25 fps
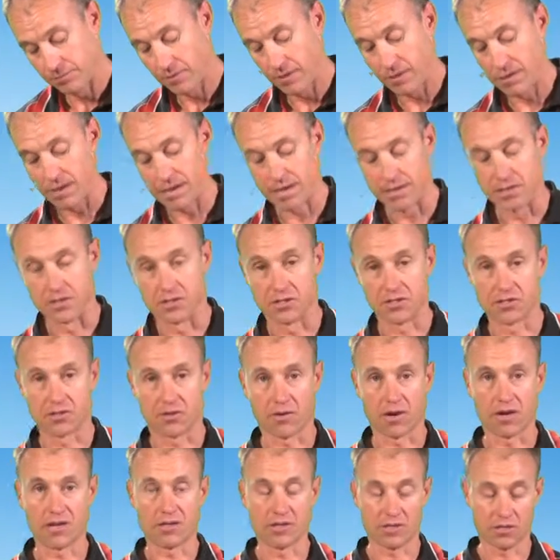and your
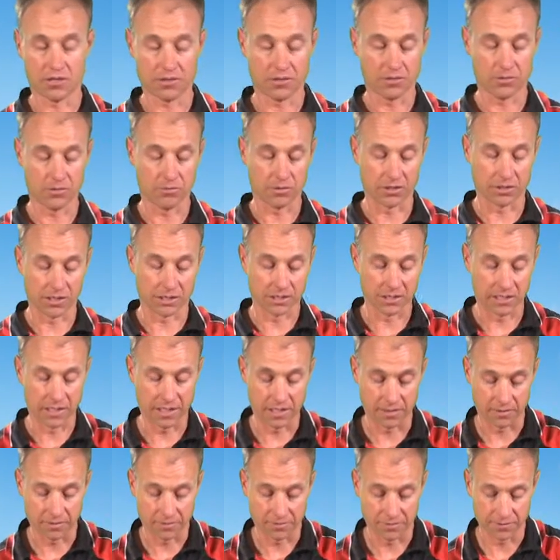scrench, which is
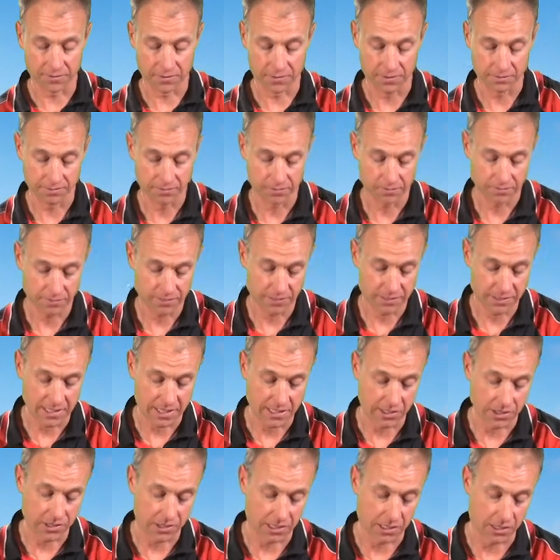needed for
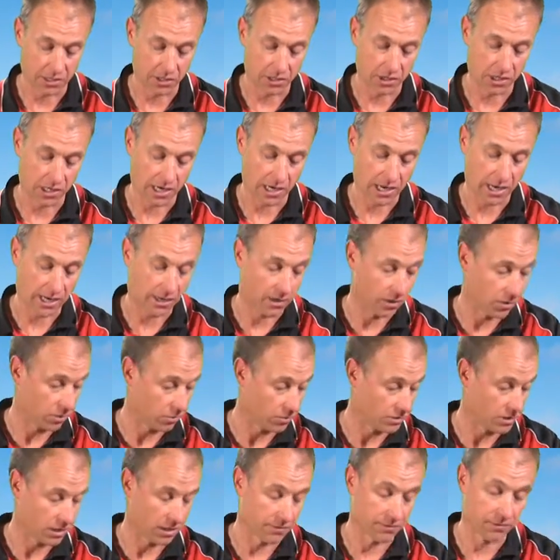tensioning your chain and
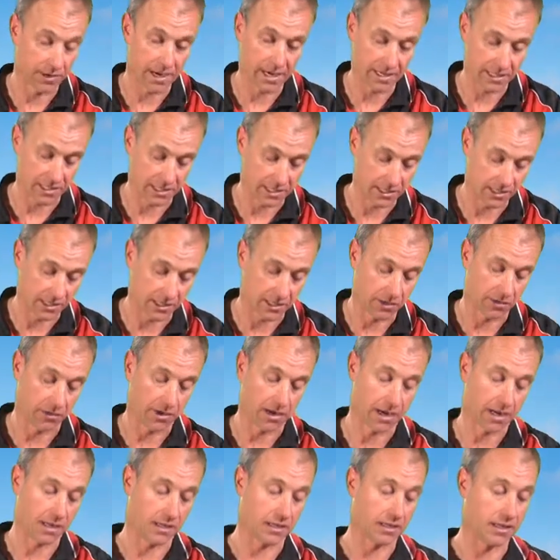also for accessing your
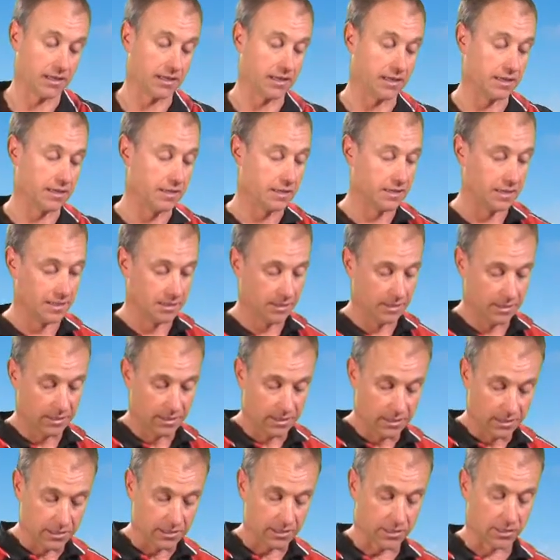air cleaner.
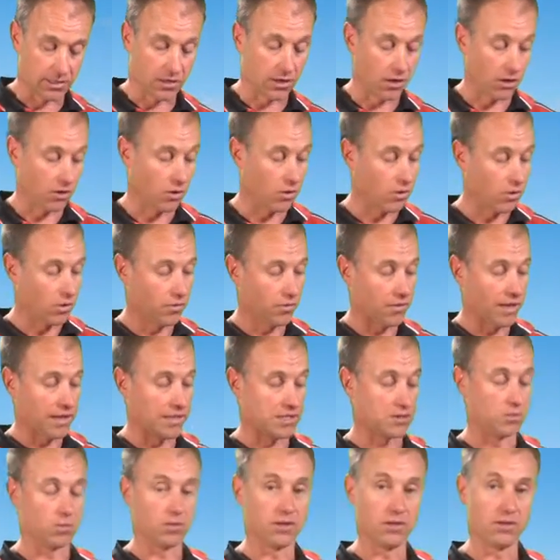So you know all of that's
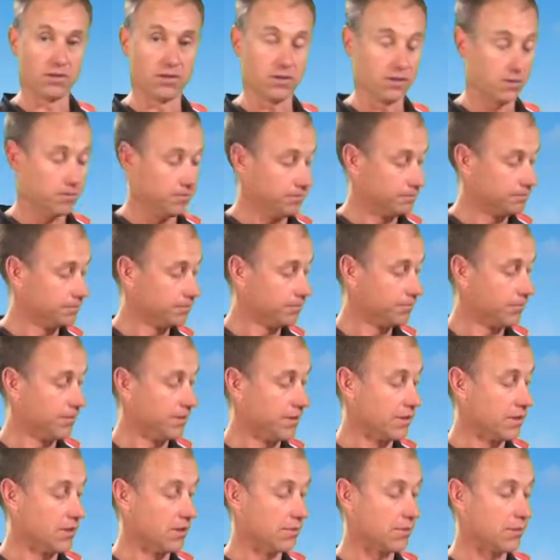with you. The
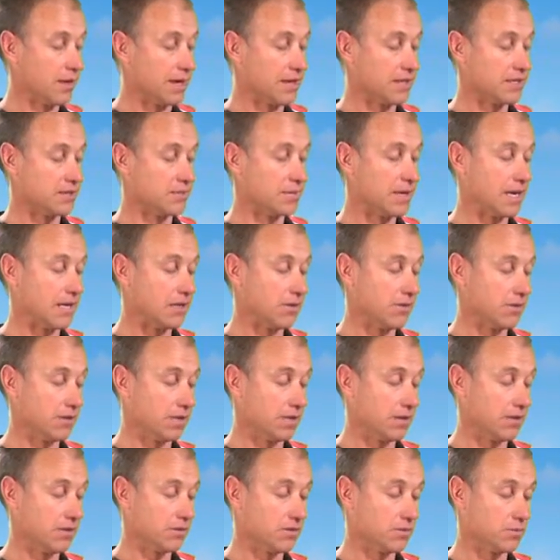operator's manual
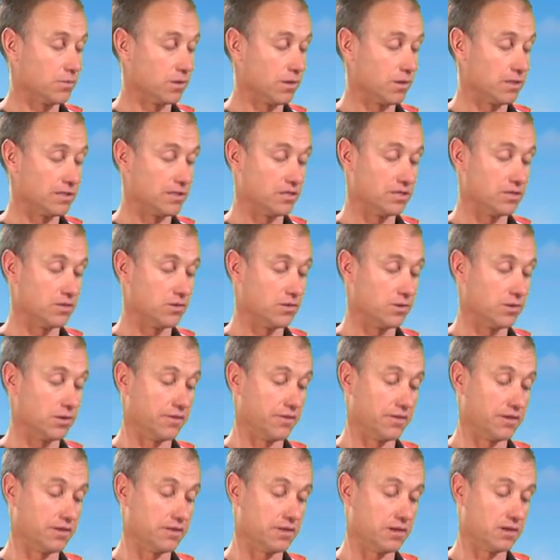here as well is stored in the
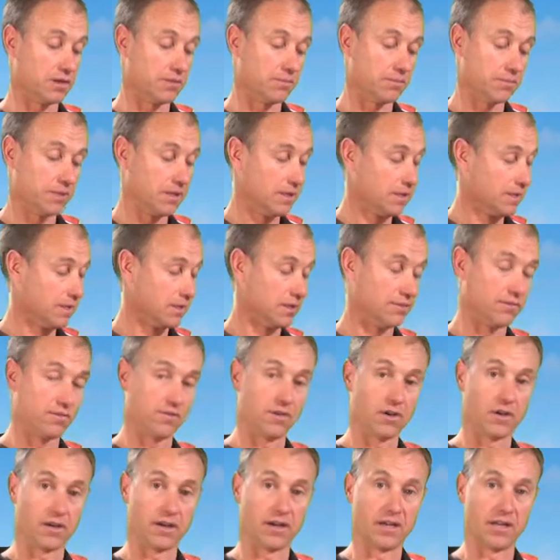top, so if you've
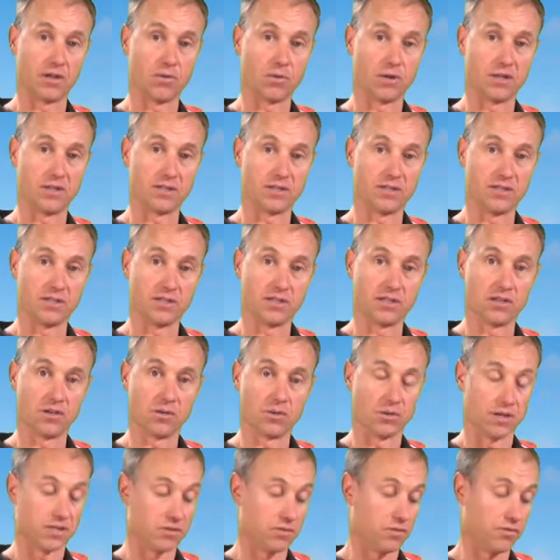got any questions you can
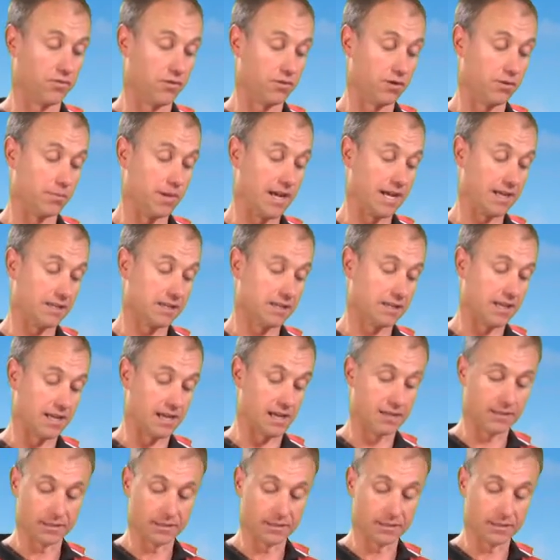always refer back to that.